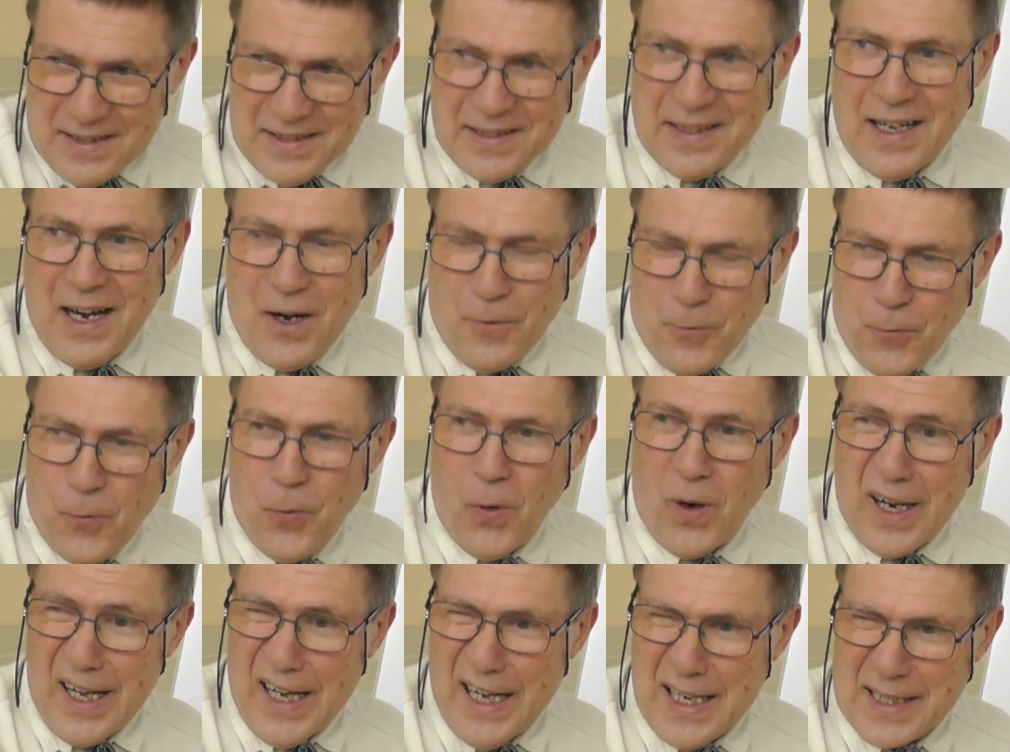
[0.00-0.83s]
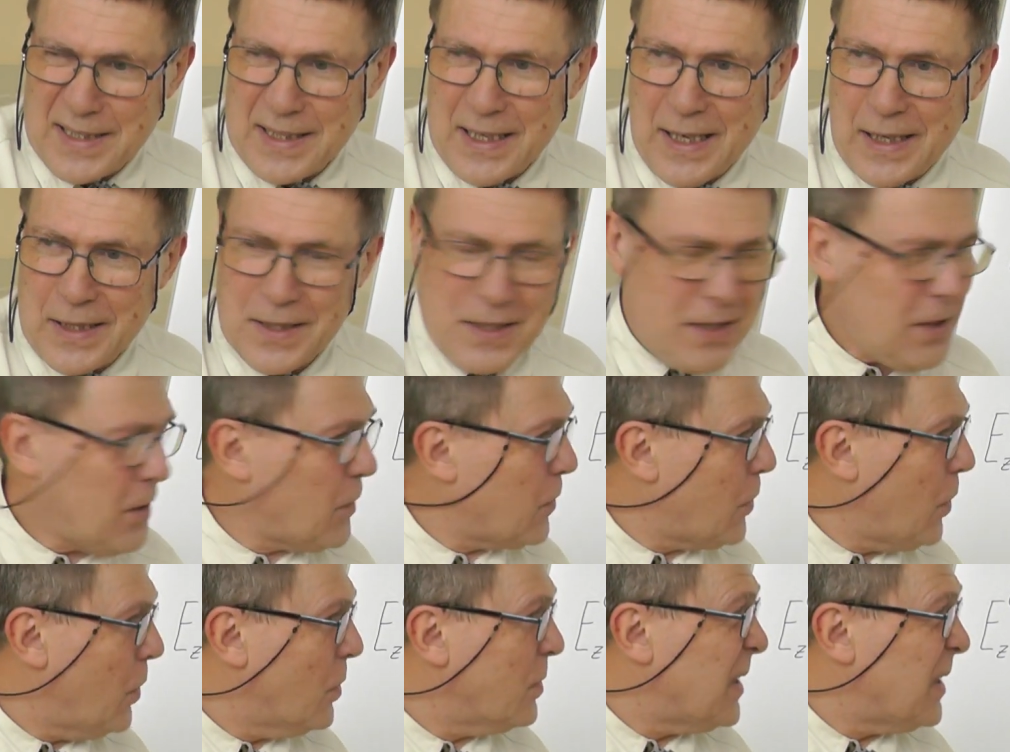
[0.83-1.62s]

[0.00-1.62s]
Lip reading: therefore has a zero